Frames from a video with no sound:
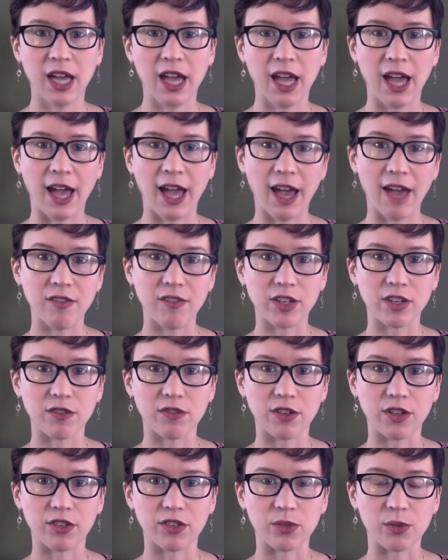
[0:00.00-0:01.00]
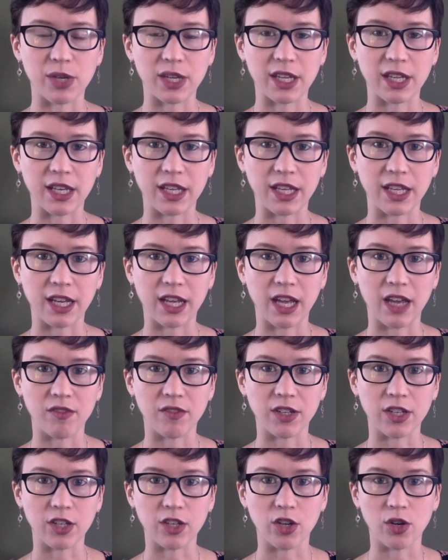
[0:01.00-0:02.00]
having a false awakening and
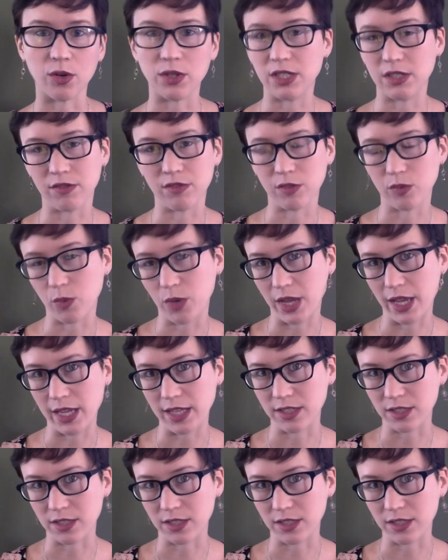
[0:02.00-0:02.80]
having it go a different way.